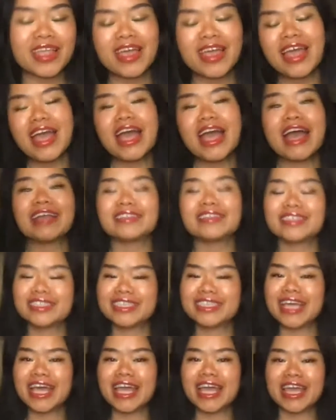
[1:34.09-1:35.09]
And
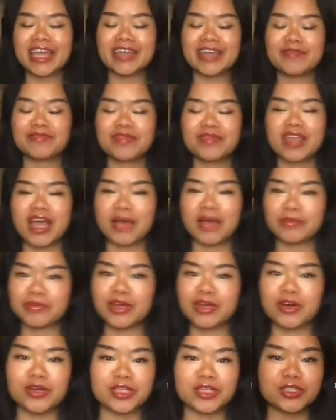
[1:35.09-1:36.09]
today, I'm
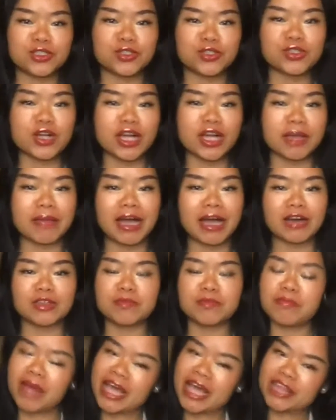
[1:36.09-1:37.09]
going to talk about
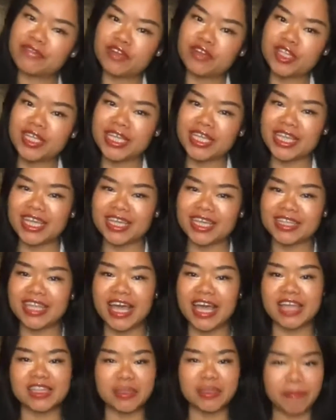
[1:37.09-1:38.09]
mindful leading
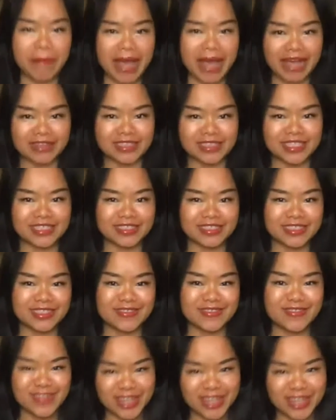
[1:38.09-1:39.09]
and abundant
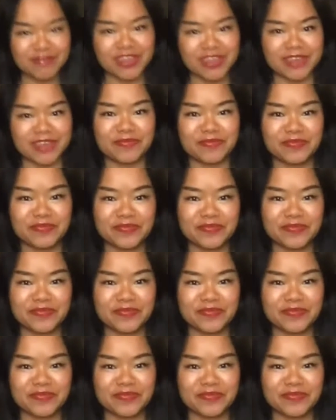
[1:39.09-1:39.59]
living.